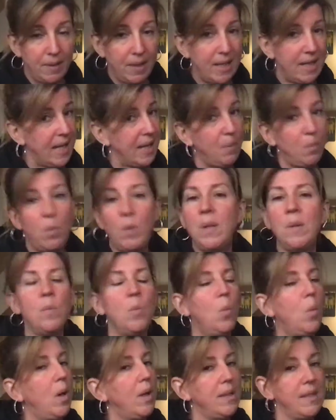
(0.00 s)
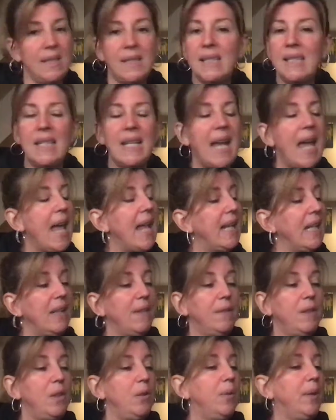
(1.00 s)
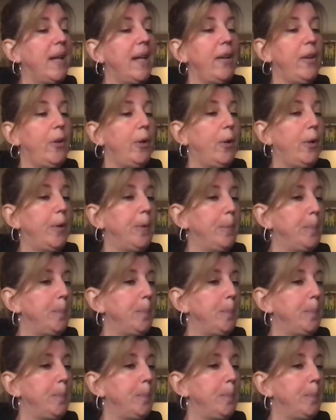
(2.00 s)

And I wouldn't want to see any of you get hurt.